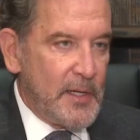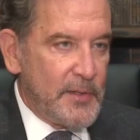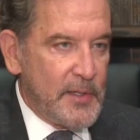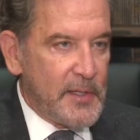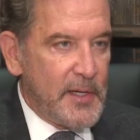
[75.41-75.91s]
And I
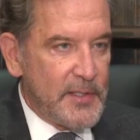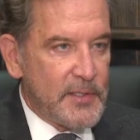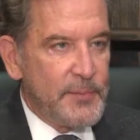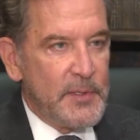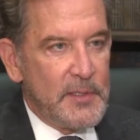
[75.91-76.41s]
think it has
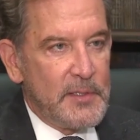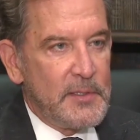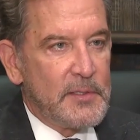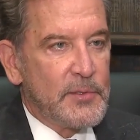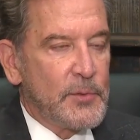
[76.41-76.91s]
to
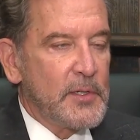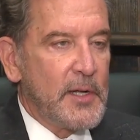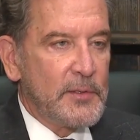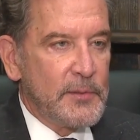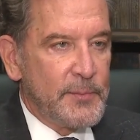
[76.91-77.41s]
be sorted
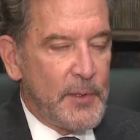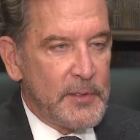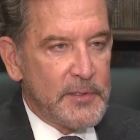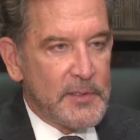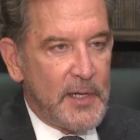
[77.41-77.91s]
out and
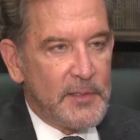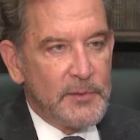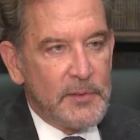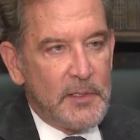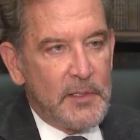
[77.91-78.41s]
parsed
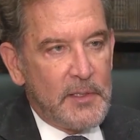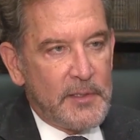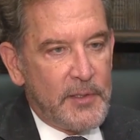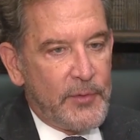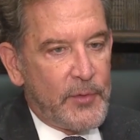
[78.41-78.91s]
out
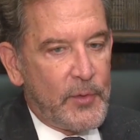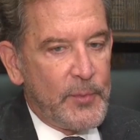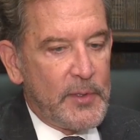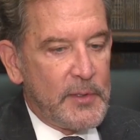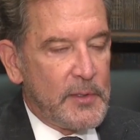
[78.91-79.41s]
to
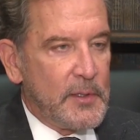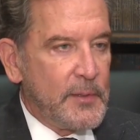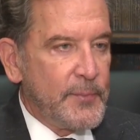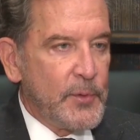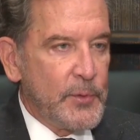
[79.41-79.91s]
determine
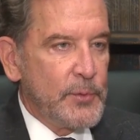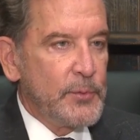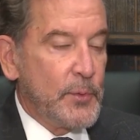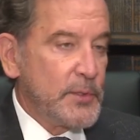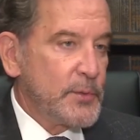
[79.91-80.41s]
um,
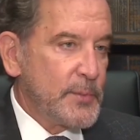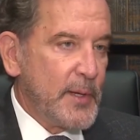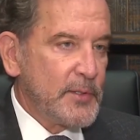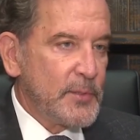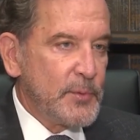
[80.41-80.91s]
who was
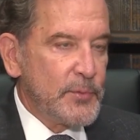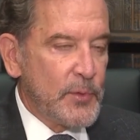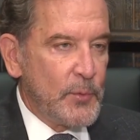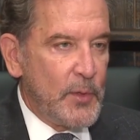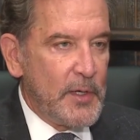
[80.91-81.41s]
responsible
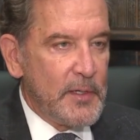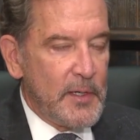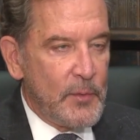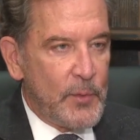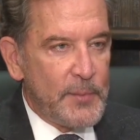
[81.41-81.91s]
for what
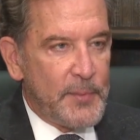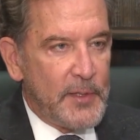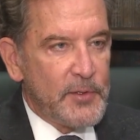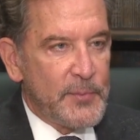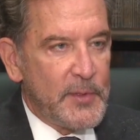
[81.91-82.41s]
and what
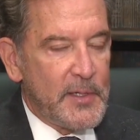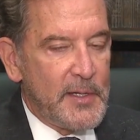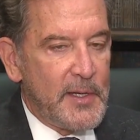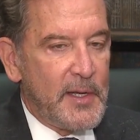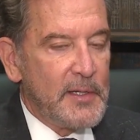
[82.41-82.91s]
punishment
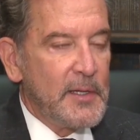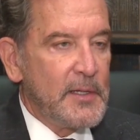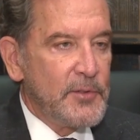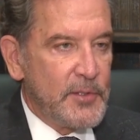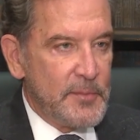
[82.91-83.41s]
and not
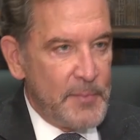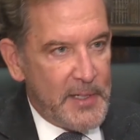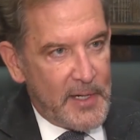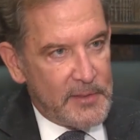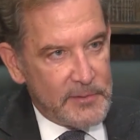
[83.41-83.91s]
just
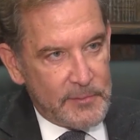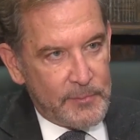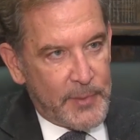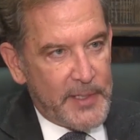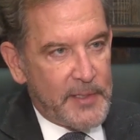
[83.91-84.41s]
mete out
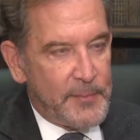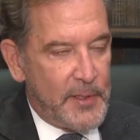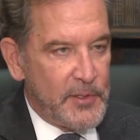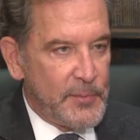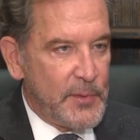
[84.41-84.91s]
blanket
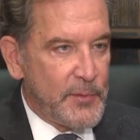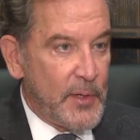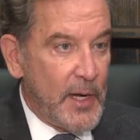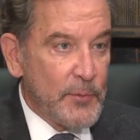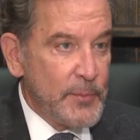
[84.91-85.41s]
punishment
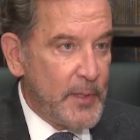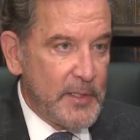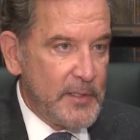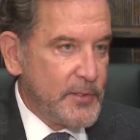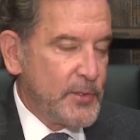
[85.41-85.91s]
for
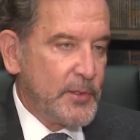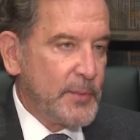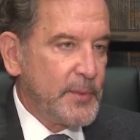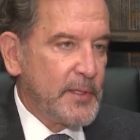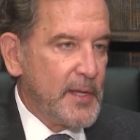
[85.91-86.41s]
everybody that showed
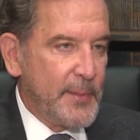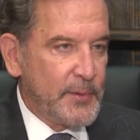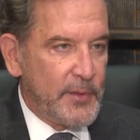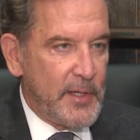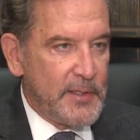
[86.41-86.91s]
up at the
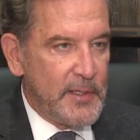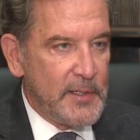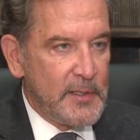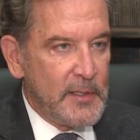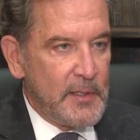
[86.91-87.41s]
Capitol that
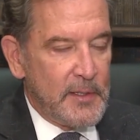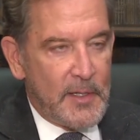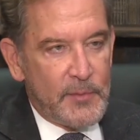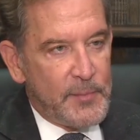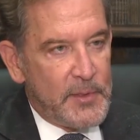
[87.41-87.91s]
day.
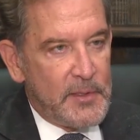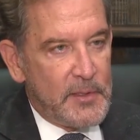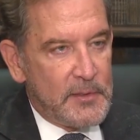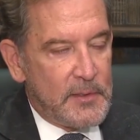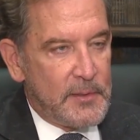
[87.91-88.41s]
That would
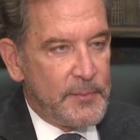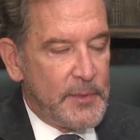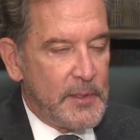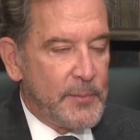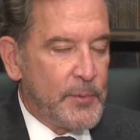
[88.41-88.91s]
be um,
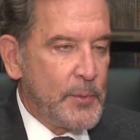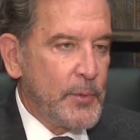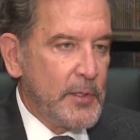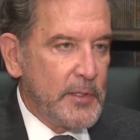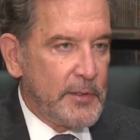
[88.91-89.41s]
inappropriate and